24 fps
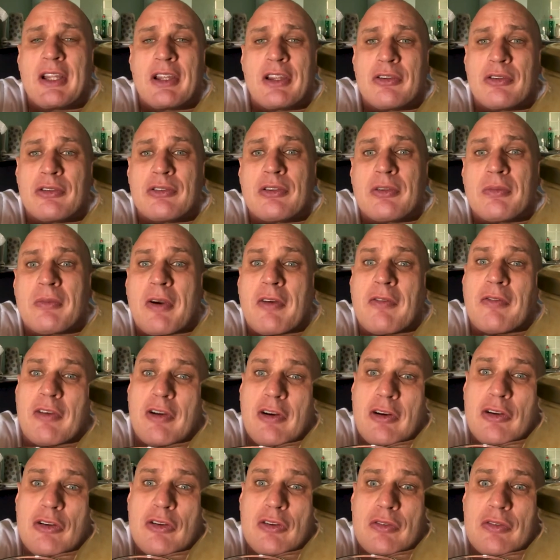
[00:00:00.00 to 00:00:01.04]
There's also my
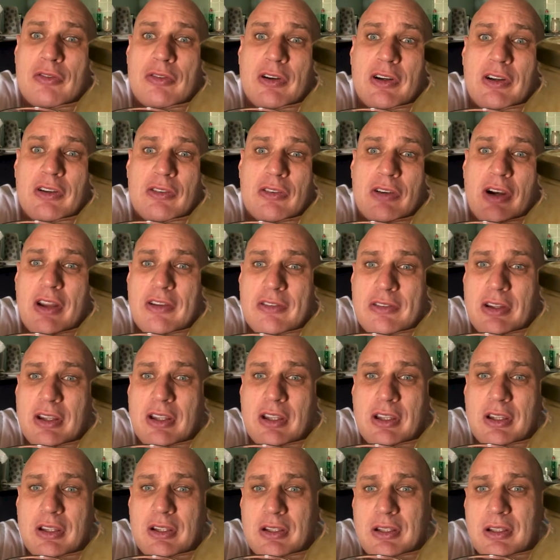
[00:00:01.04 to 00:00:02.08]
very good friend
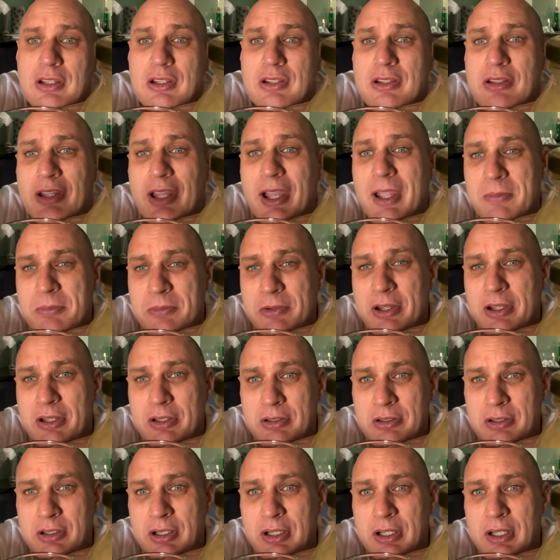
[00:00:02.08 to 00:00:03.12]
Razek in Cape
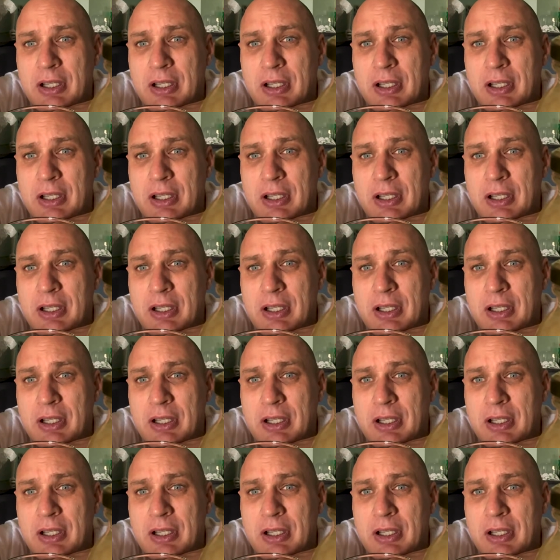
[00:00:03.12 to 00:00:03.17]
Town.